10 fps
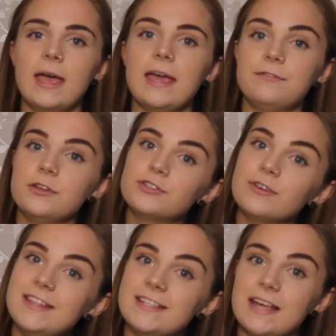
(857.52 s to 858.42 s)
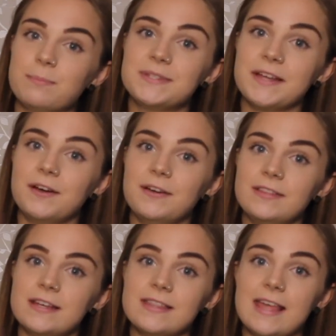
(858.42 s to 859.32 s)
If you enjoyed this episode,
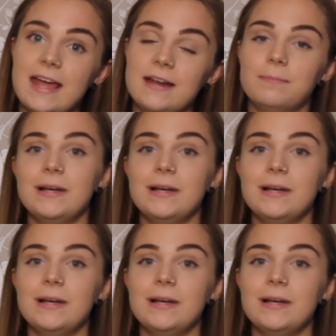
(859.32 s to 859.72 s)
then